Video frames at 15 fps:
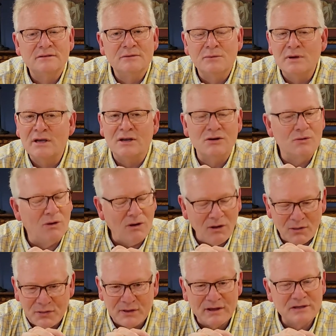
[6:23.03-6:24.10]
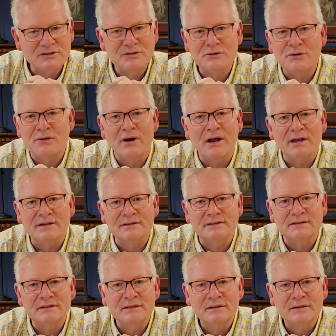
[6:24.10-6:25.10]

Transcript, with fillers: We can do all things through Christ.